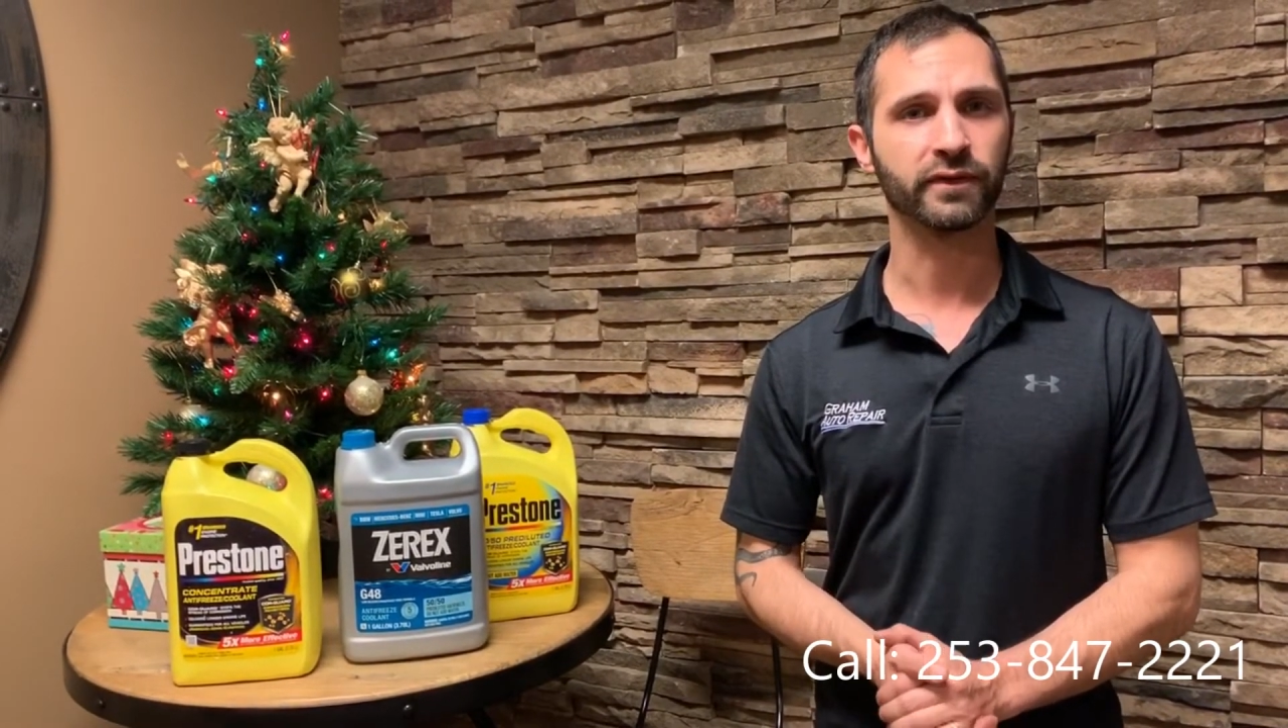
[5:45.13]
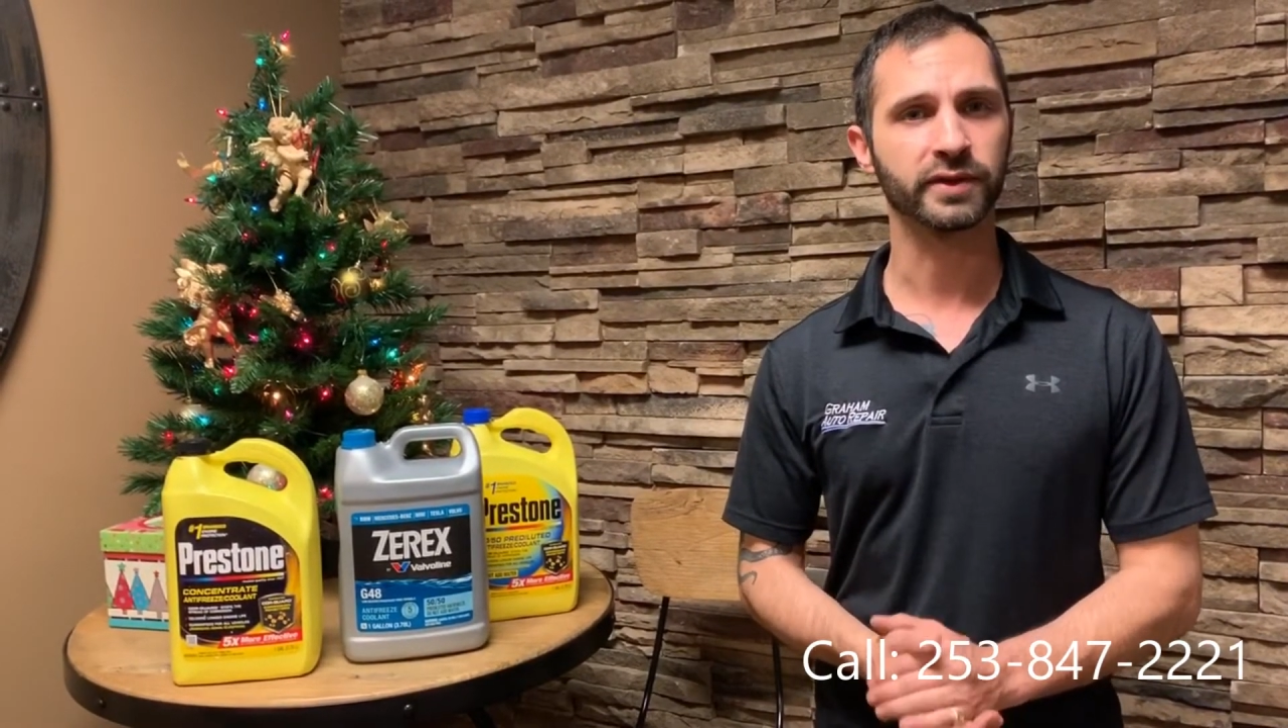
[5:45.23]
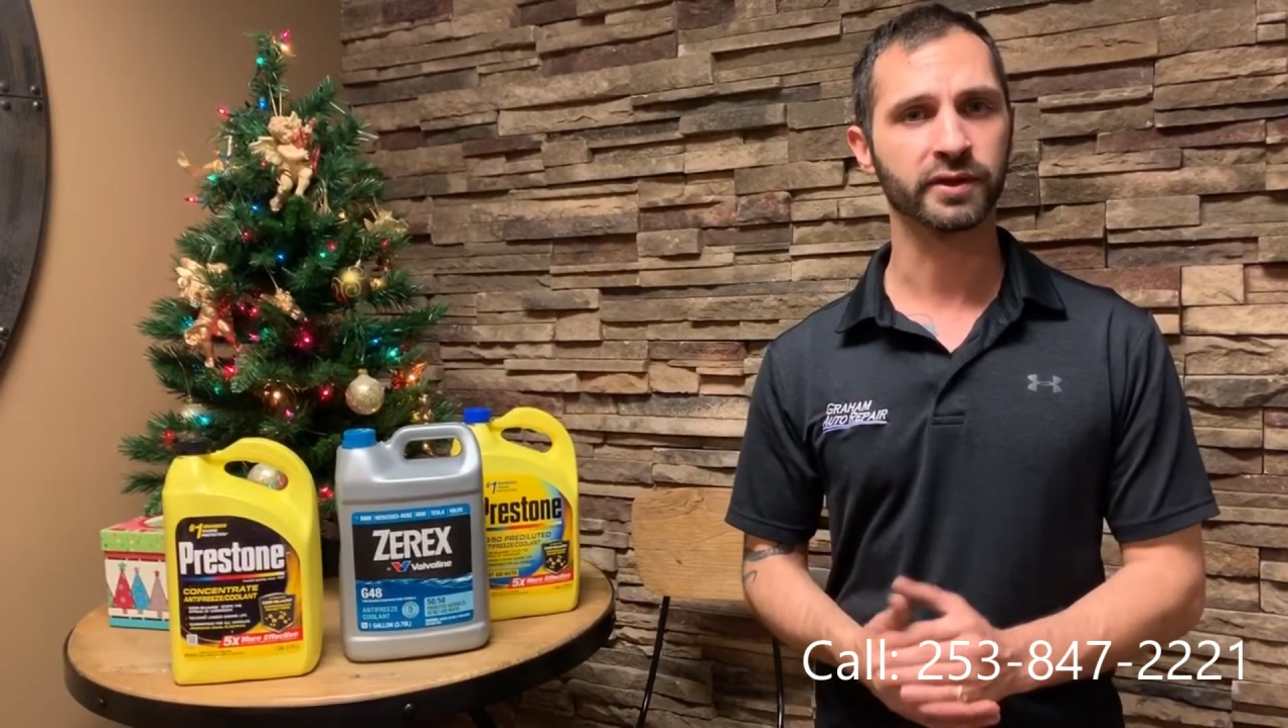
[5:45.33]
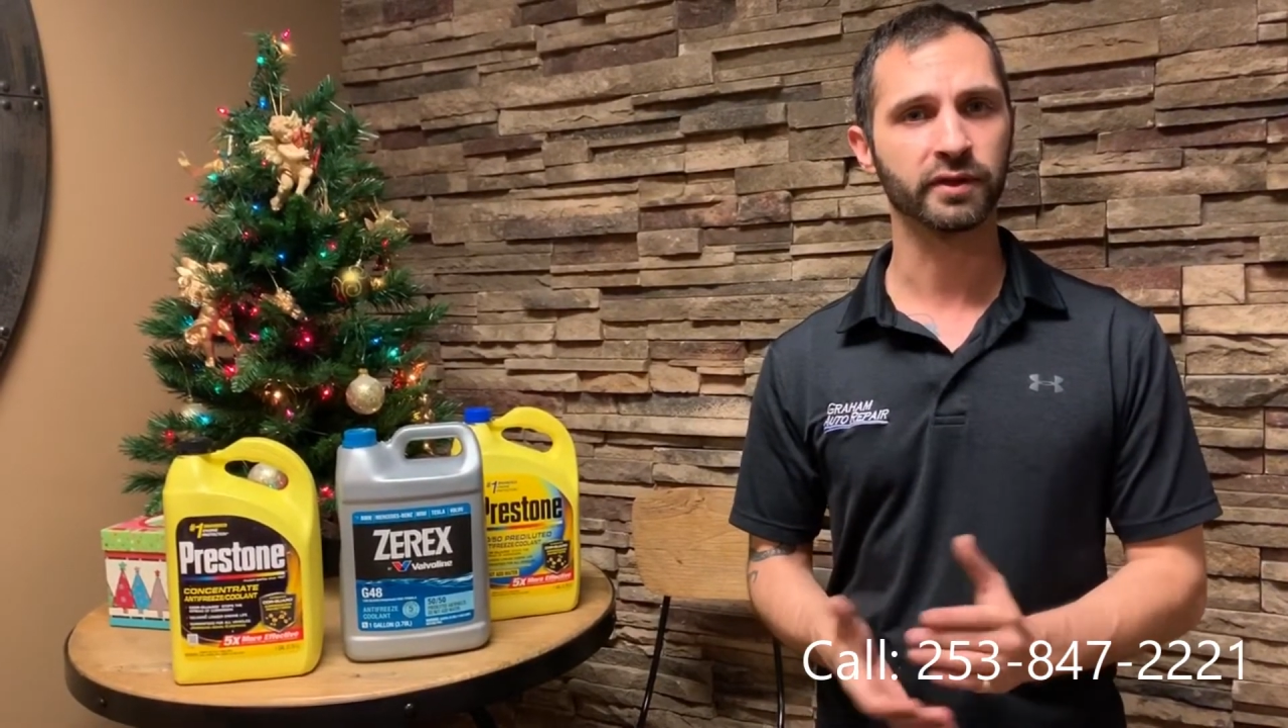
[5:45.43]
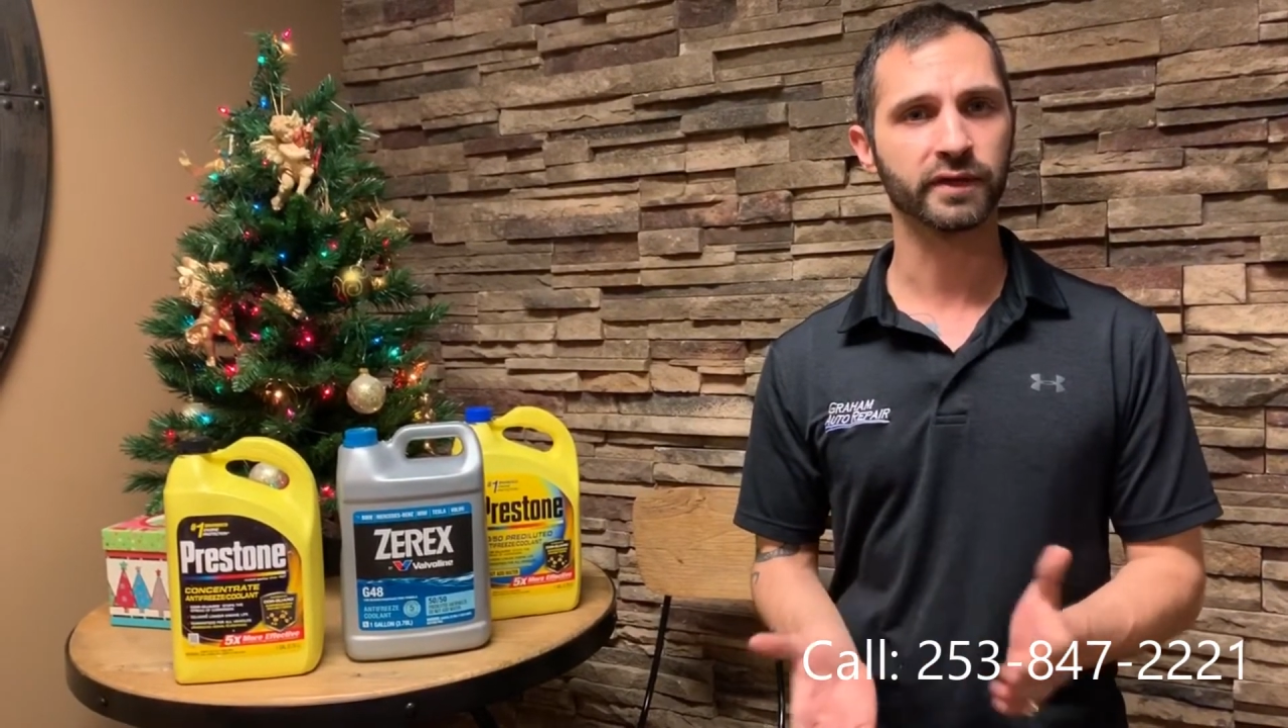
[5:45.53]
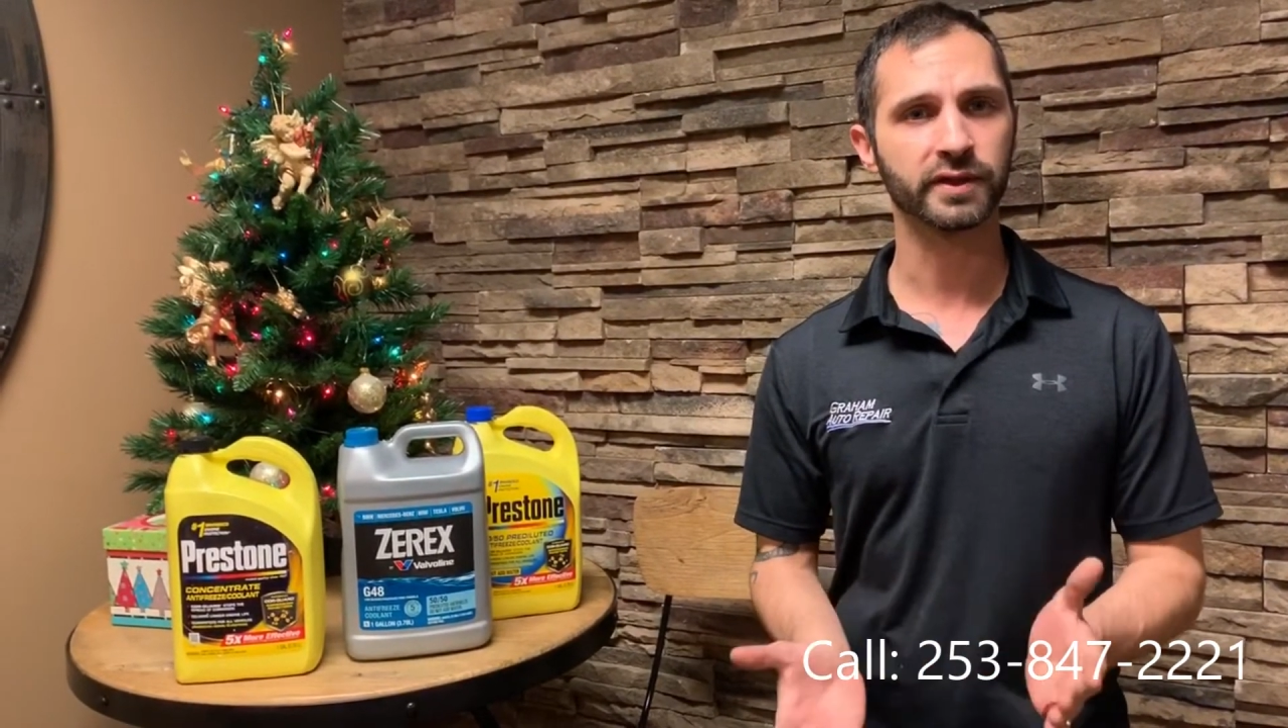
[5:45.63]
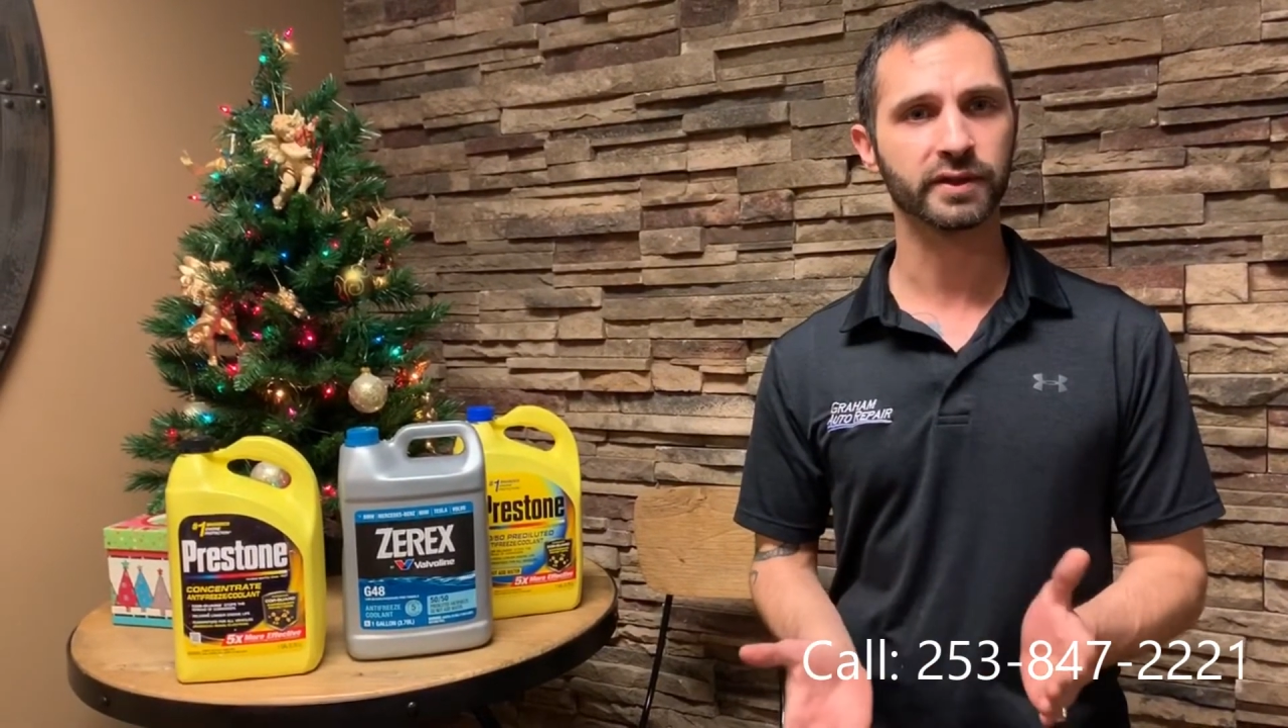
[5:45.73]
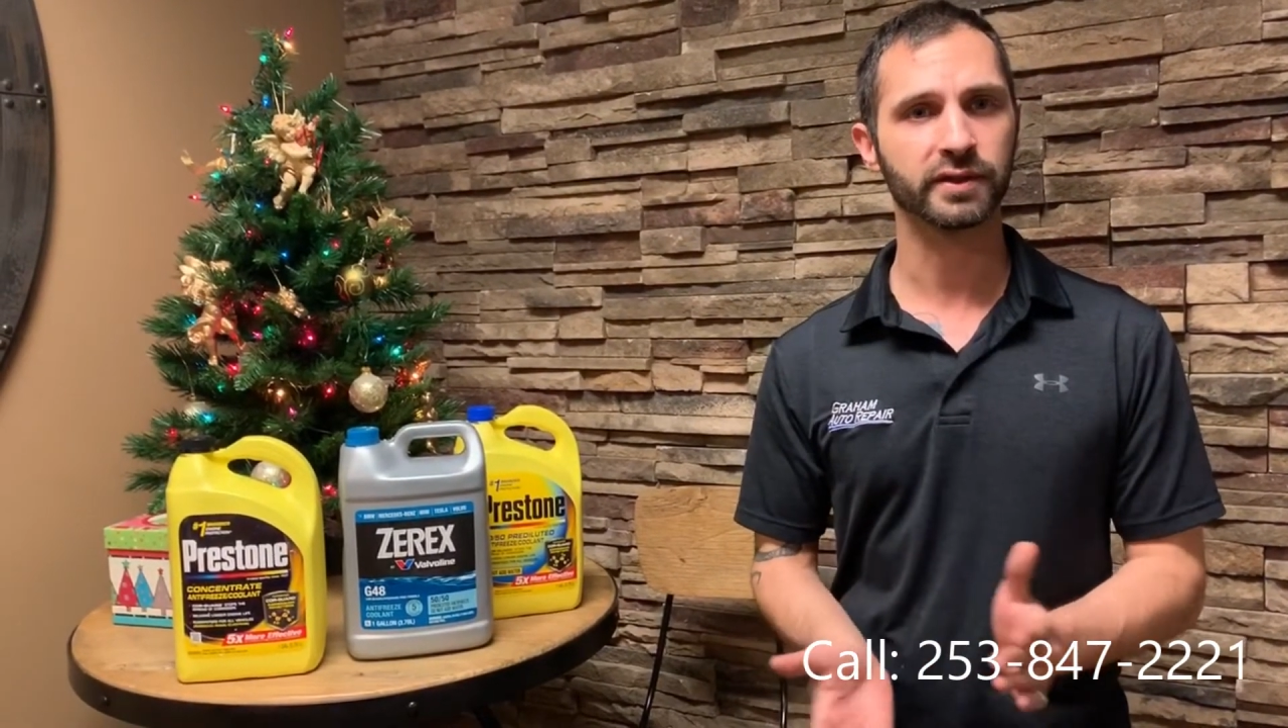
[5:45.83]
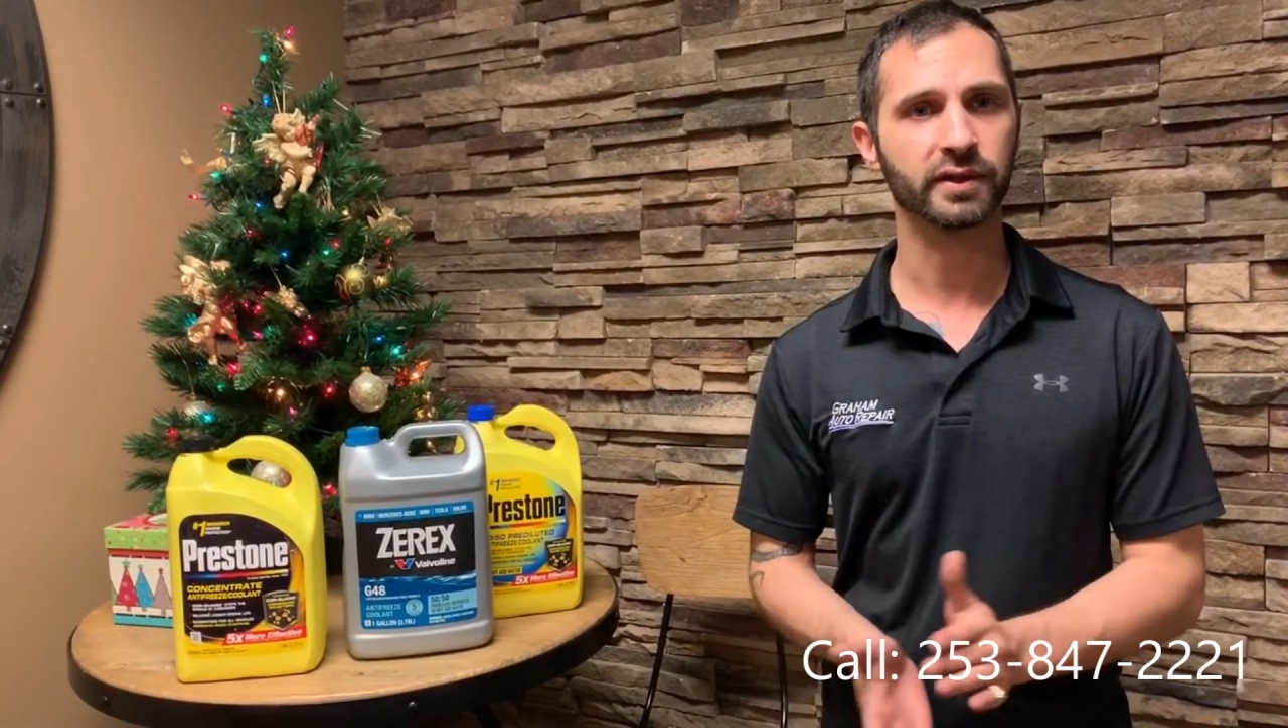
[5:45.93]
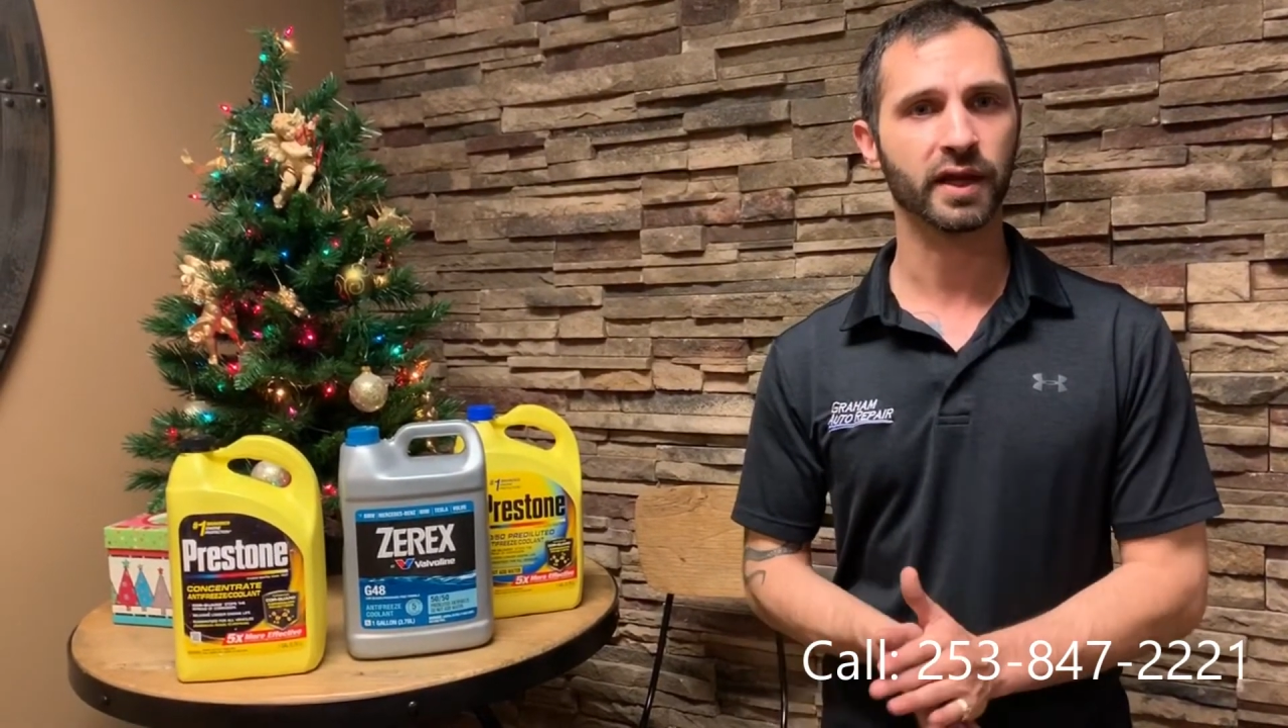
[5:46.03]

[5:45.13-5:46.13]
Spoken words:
for service,